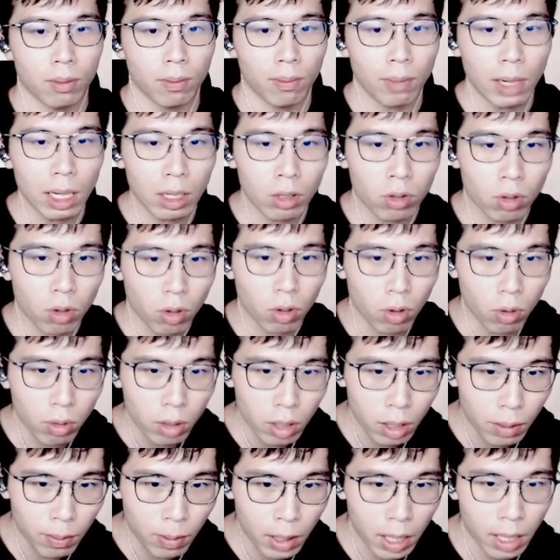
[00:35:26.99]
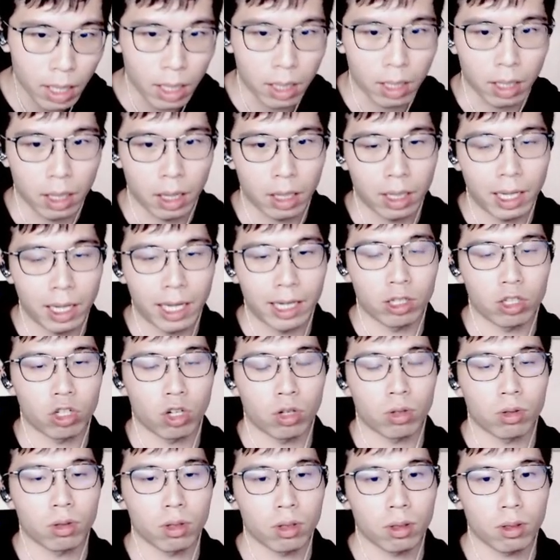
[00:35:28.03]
Black could only play an extension.